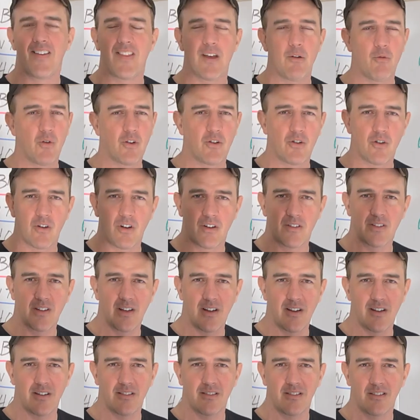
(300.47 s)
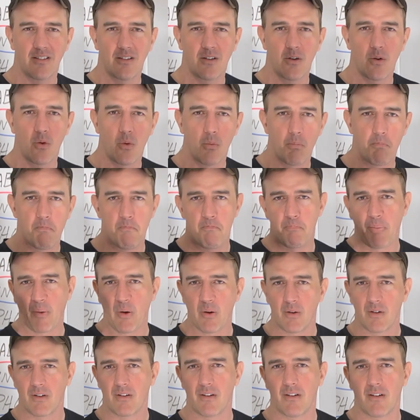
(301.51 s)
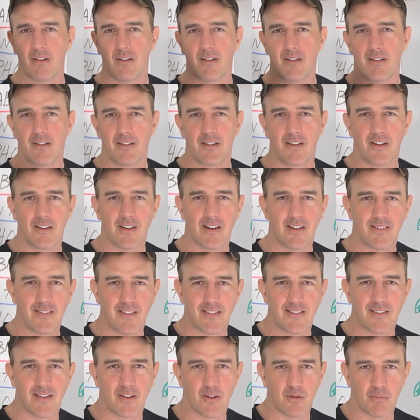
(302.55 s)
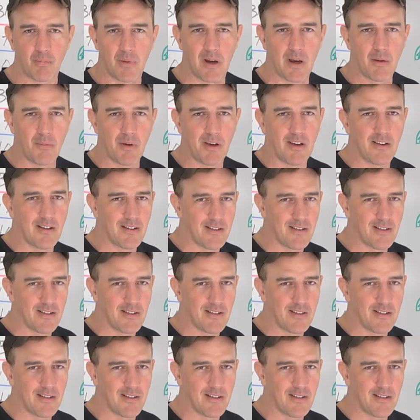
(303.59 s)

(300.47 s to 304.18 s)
And then when you're all done, you're hitting the silk, baby.